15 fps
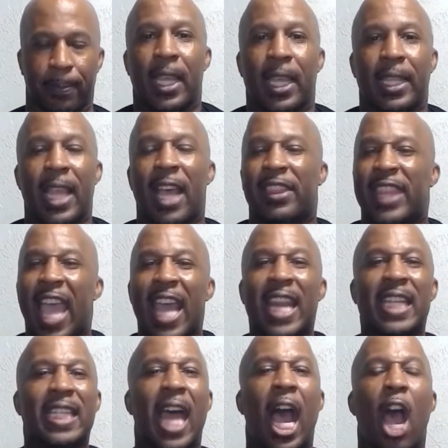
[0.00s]
Now, that
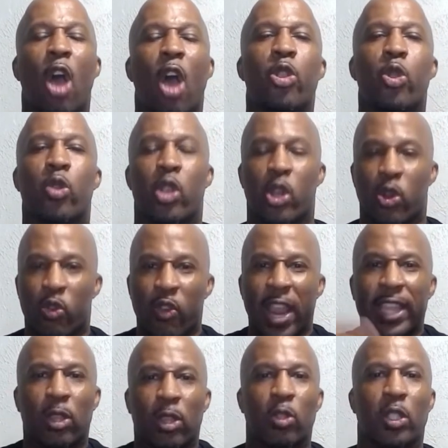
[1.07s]
is how you can
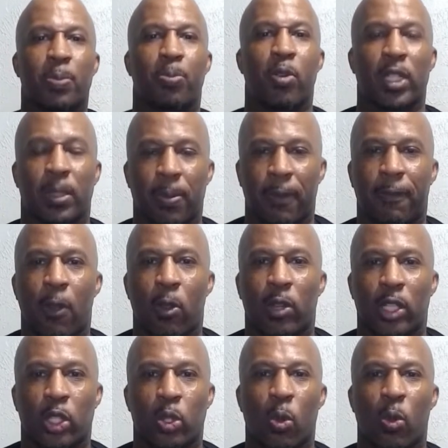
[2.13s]
create those
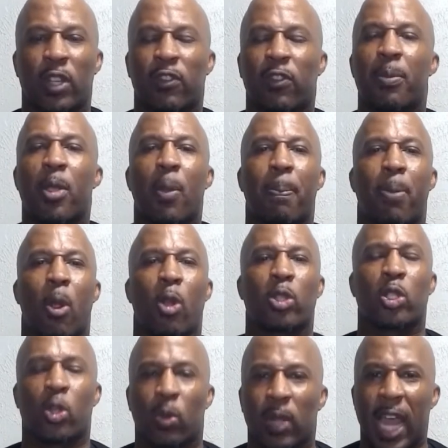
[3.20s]
principle-focused stories from your
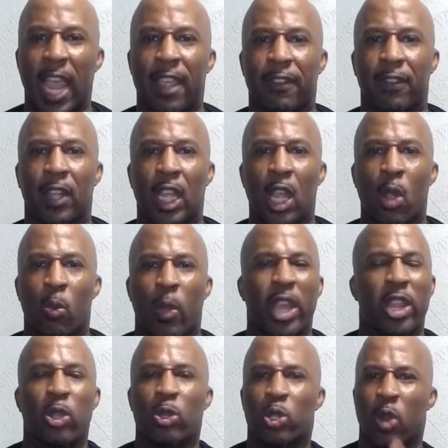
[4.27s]
personal life, whether
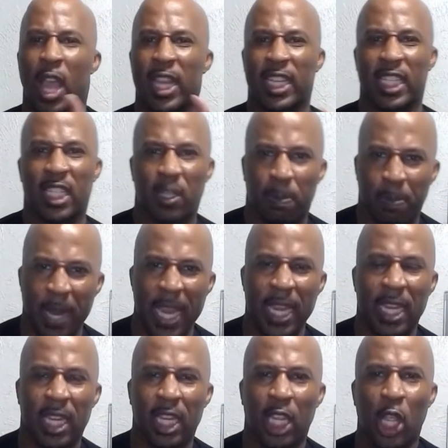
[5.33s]
you're trying to
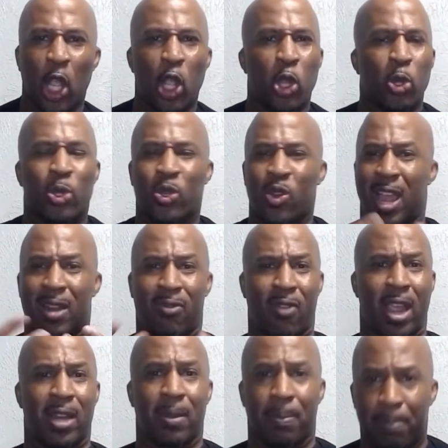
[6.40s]
speak, you're trying to
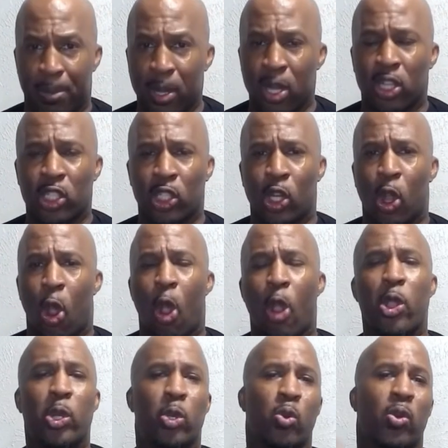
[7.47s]
write a book, or
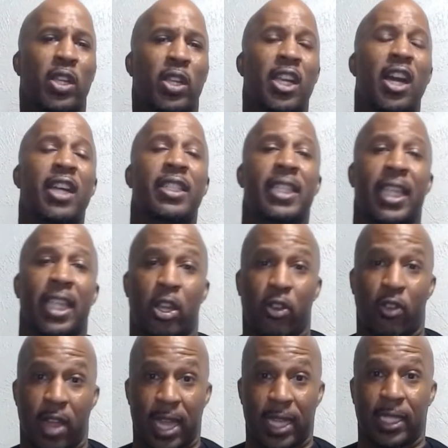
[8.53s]
you're doing content
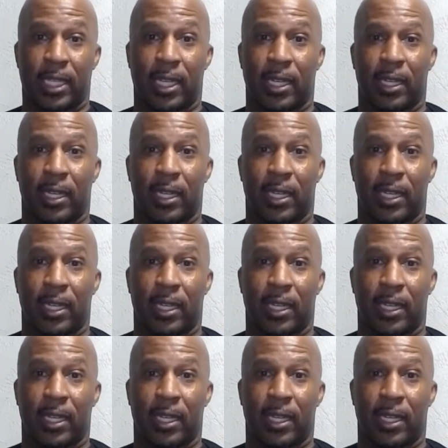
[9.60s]
creation.